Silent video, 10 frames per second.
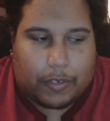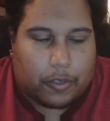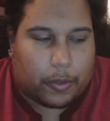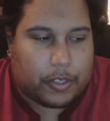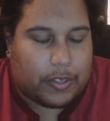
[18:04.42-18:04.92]
have
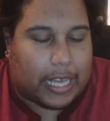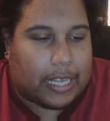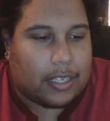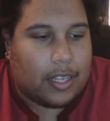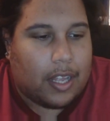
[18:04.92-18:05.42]
told you
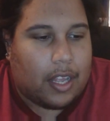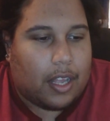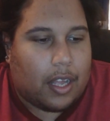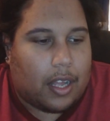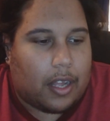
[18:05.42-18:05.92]
that.
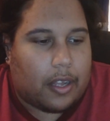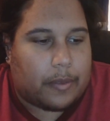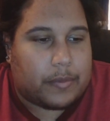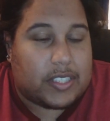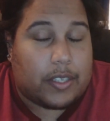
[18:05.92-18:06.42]

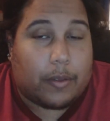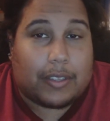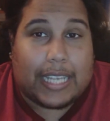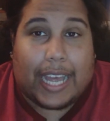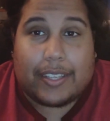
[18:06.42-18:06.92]
So
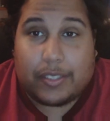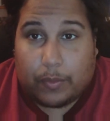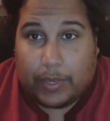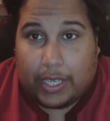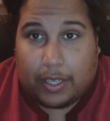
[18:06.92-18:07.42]
last
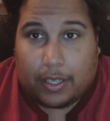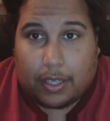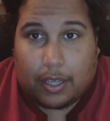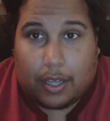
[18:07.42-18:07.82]
week,